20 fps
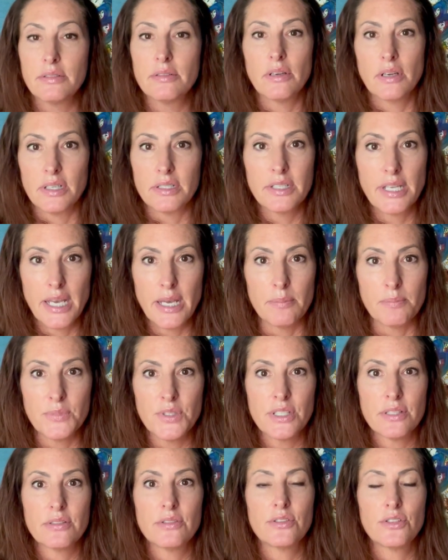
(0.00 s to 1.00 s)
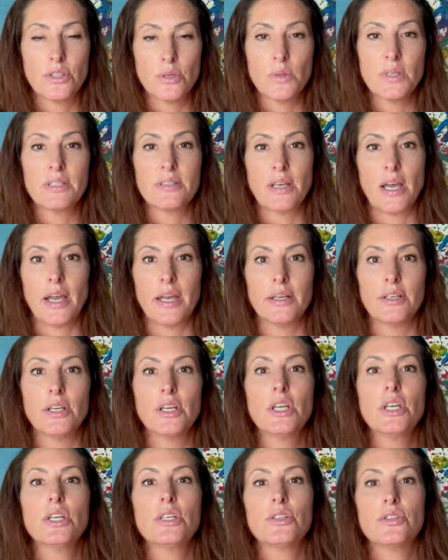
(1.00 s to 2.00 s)
attempt suicide.
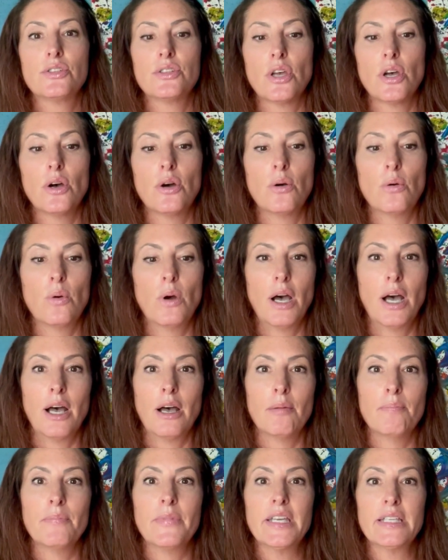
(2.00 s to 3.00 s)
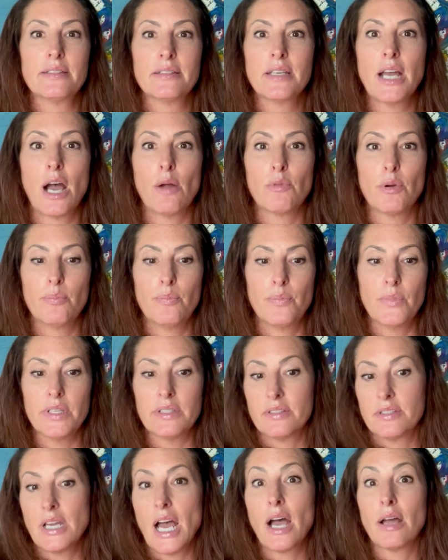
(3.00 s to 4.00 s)
So it's not
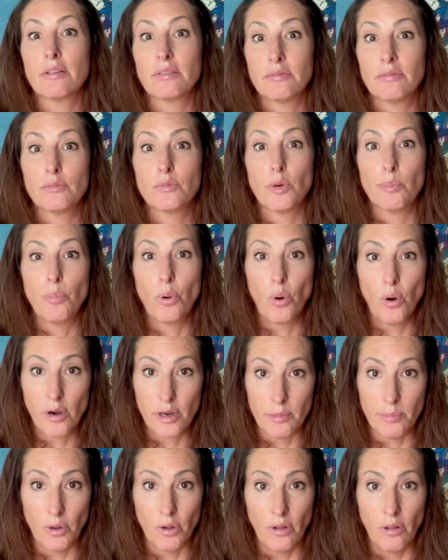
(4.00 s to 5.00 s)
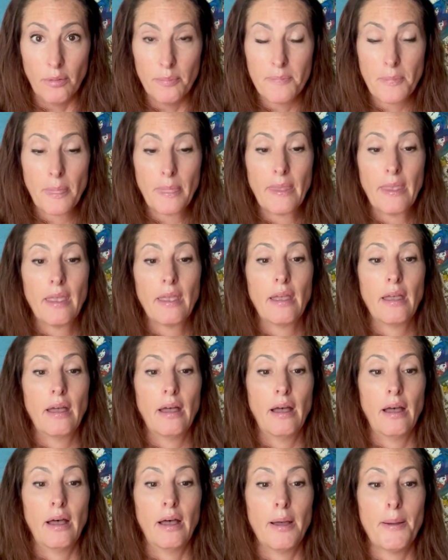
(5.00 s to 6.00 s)
reportable.
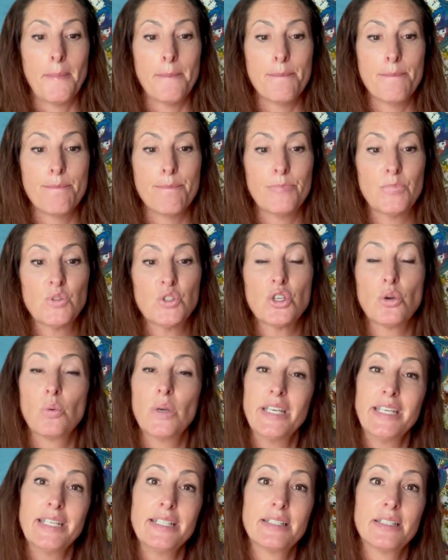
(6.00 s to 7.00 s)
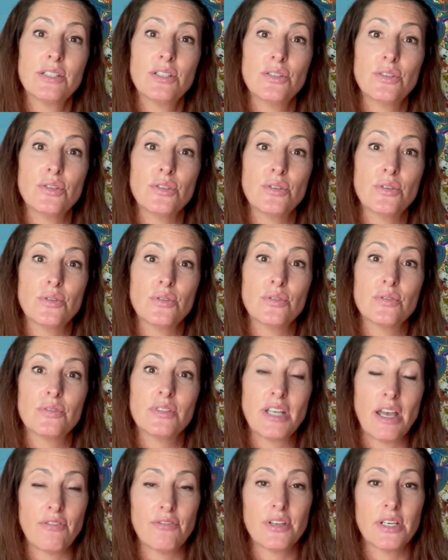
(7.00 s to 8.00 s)
So we need to
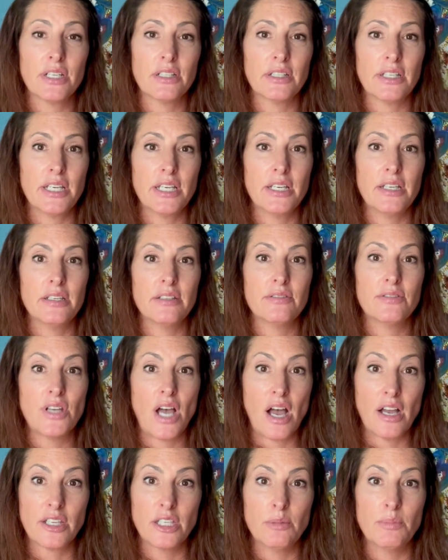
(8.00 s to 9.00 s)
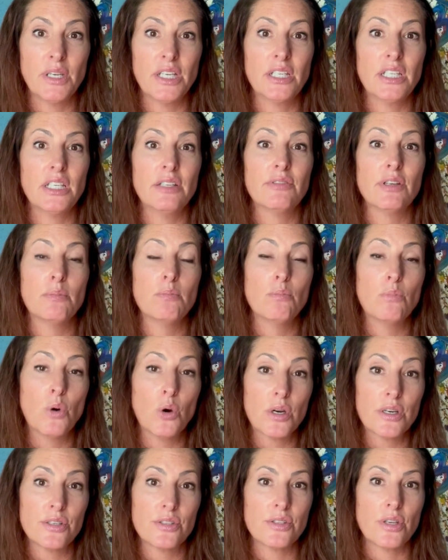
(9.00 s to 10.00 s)
definitely document even
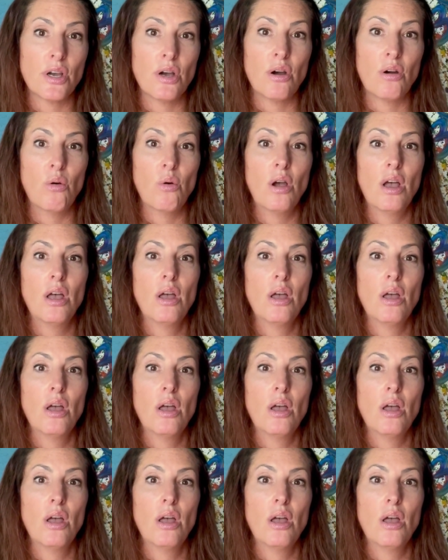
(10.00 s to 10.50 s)
more so